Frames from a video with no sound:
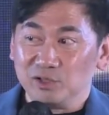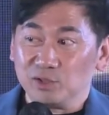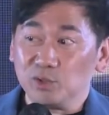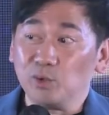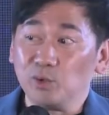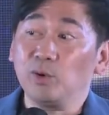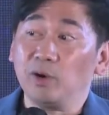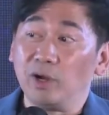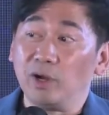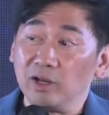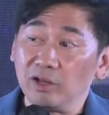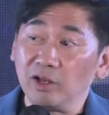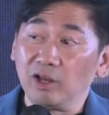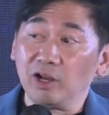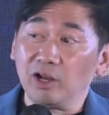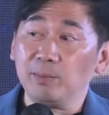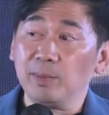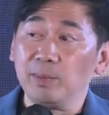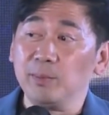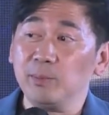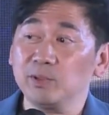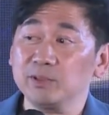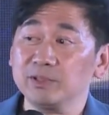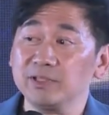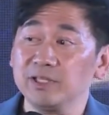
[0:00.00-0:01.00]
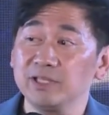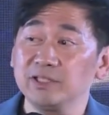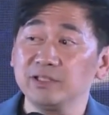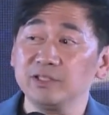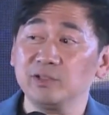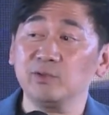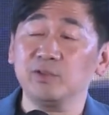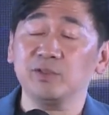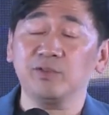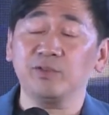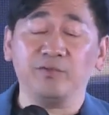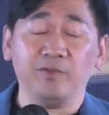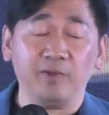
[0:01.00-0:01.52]
So a lot of people
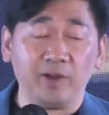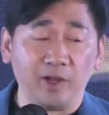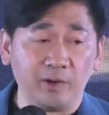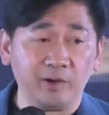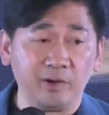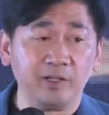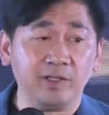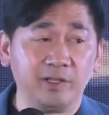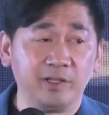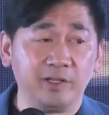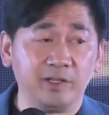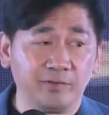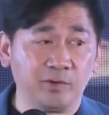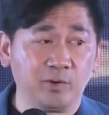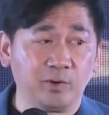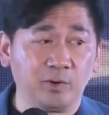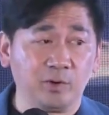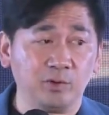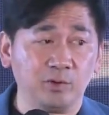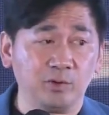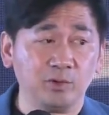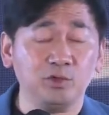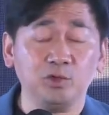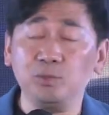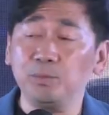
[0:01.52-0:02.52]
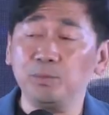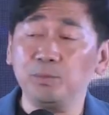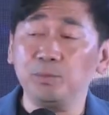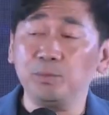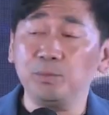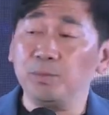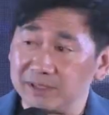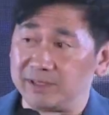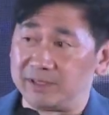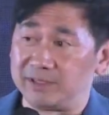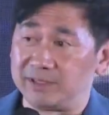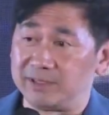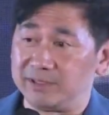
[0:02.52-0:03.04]
says it was very difficult to do
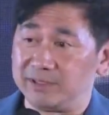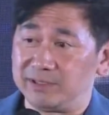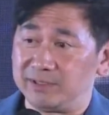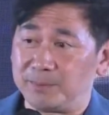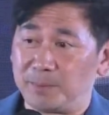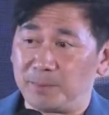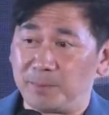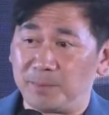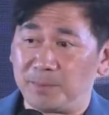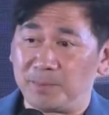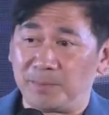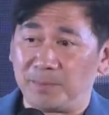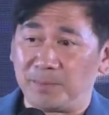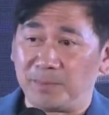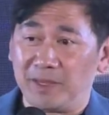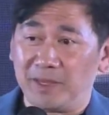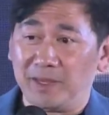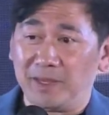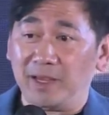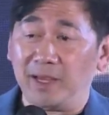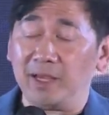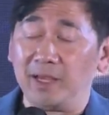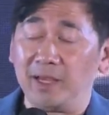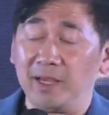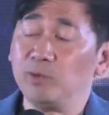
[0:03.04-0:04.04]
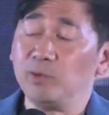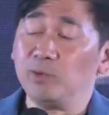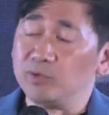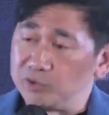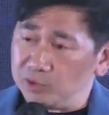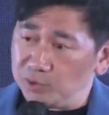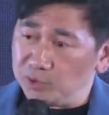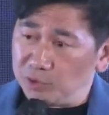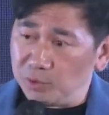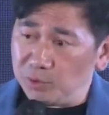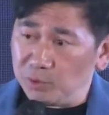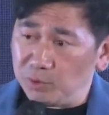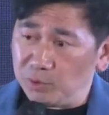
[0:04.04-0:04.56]
business. And it
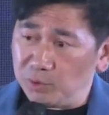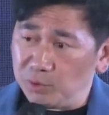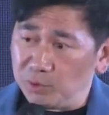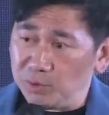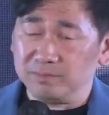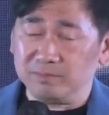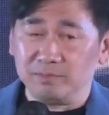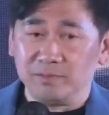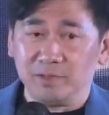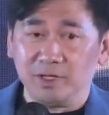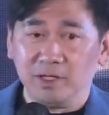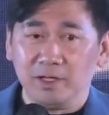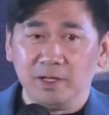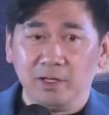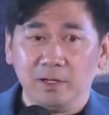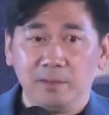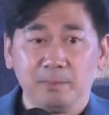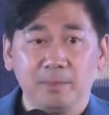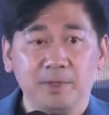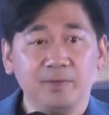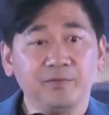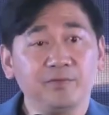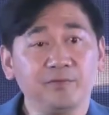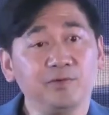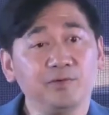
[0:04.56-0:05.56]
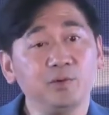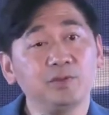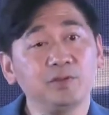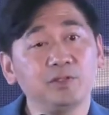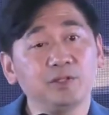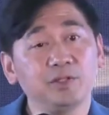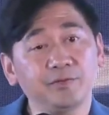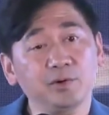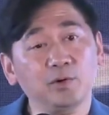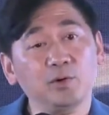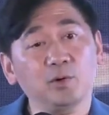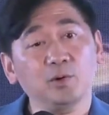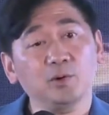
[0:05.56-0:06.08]
was true, but through
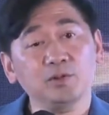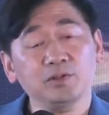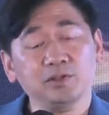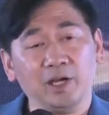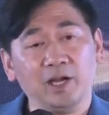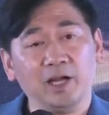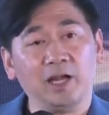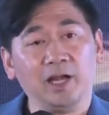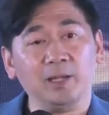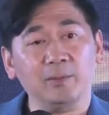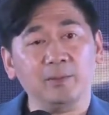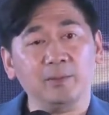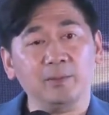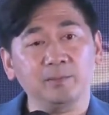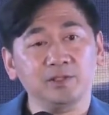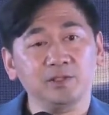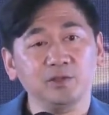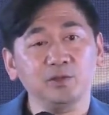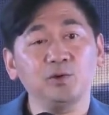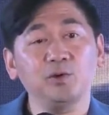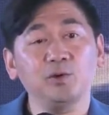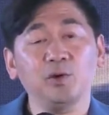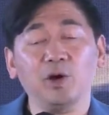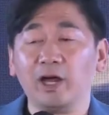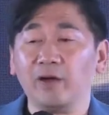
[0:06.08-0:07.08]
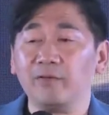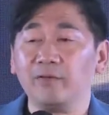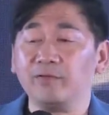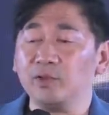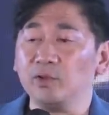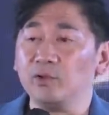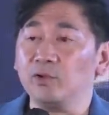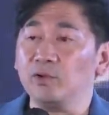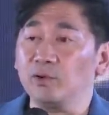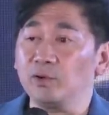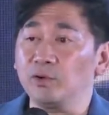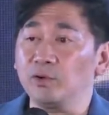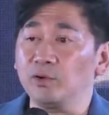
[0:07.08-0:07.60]
difficult times, you
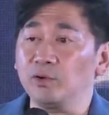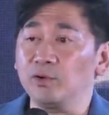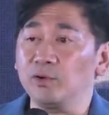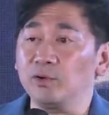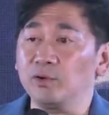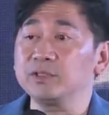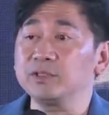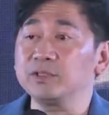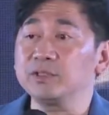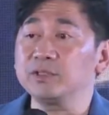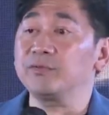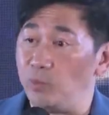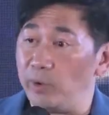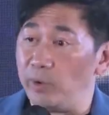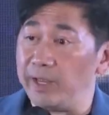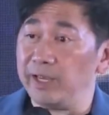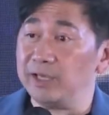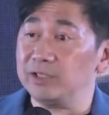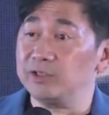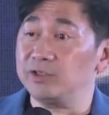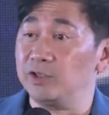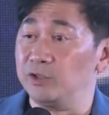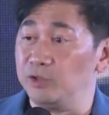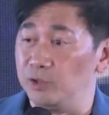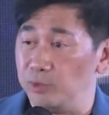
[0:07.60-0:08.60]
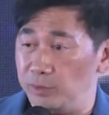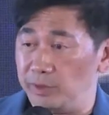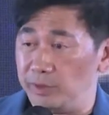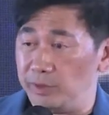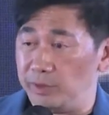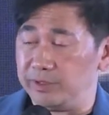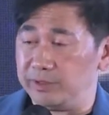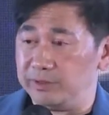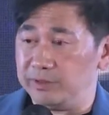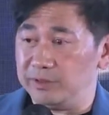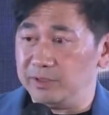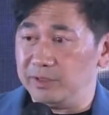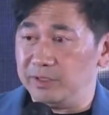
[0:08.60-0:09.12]
have to learn different ways to do
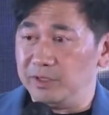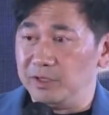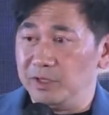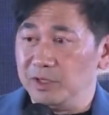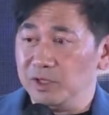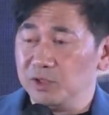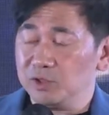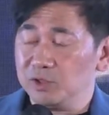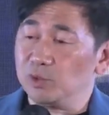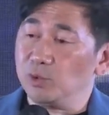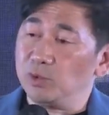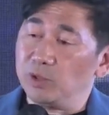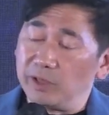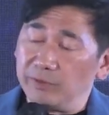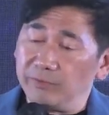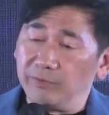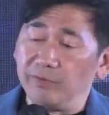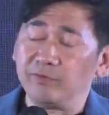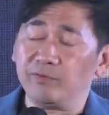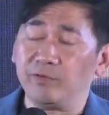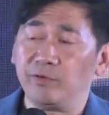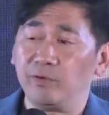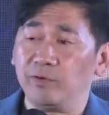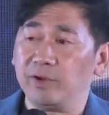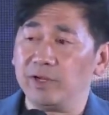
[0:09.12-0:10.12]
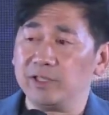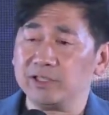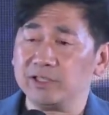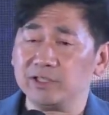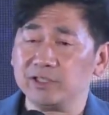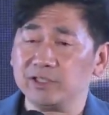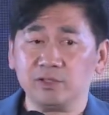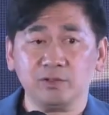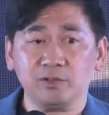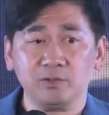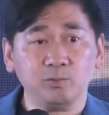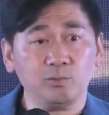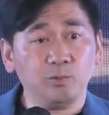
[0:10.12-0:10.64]
it. So even for
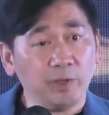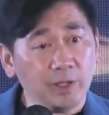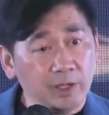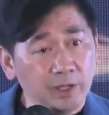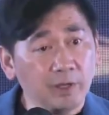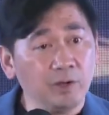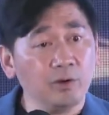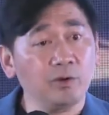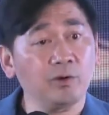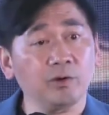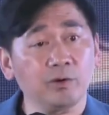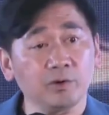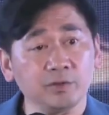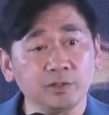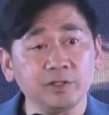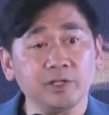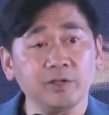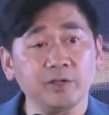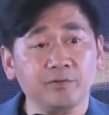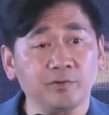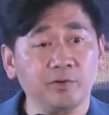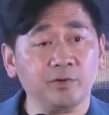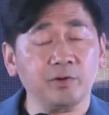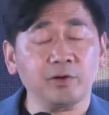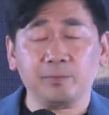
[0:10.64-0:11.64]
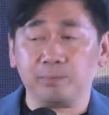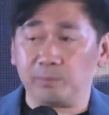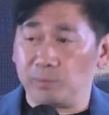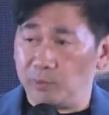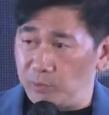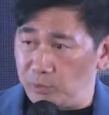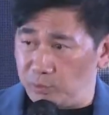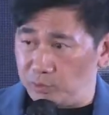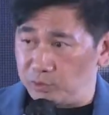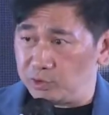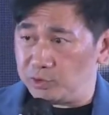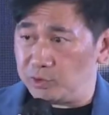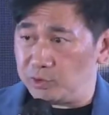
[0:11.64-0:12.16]
us, we learn different
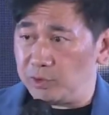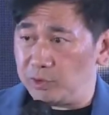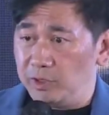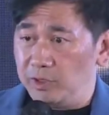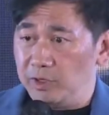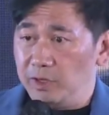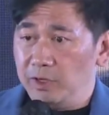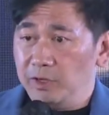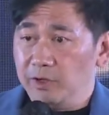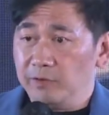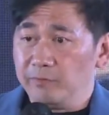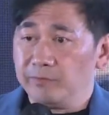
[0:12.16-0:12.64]
approach.